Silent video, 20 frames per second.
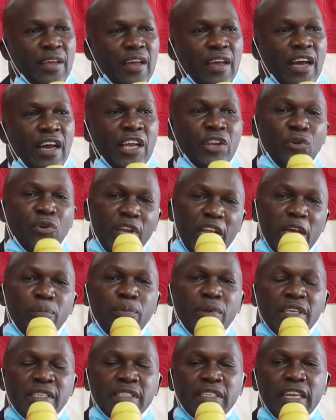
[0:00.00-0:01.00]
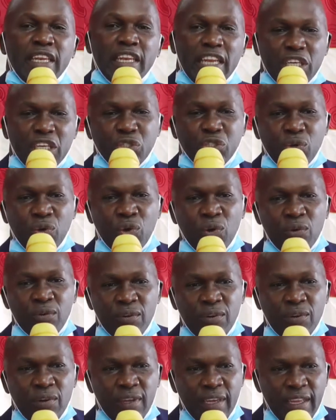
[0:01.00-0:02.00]
And UNEB is a
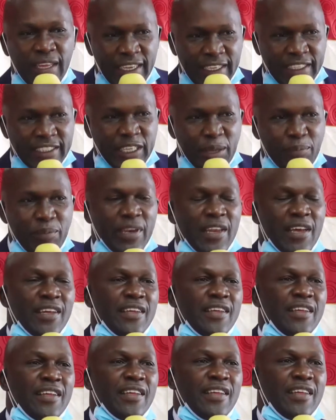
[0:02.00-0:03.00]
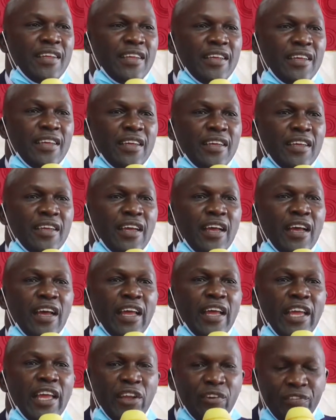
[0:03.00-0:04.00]
national examiner.
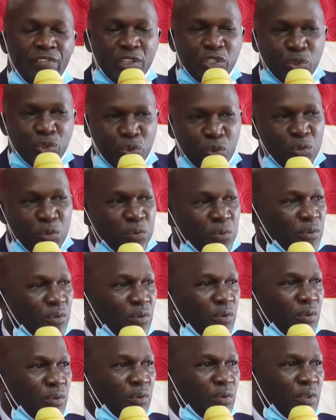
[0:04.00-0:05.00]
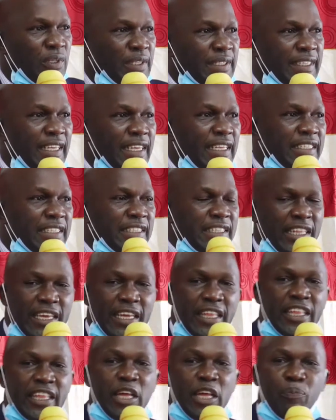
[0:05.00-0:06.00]
Every school sends
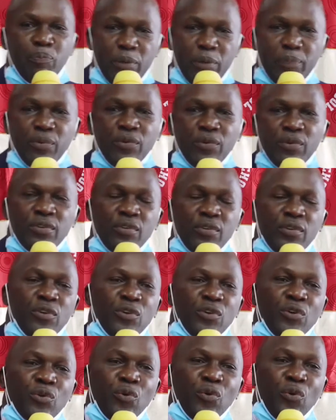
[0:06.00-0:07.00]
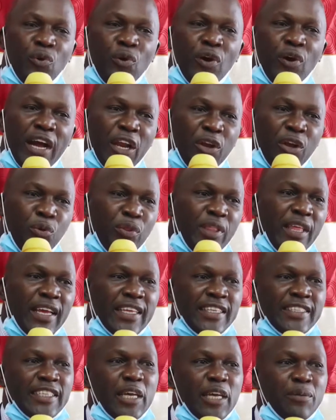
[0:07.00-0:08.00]
their people to go and do the
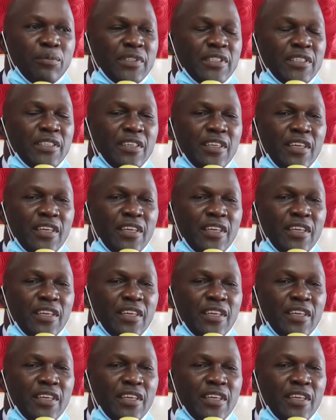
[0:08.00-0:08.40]
exams,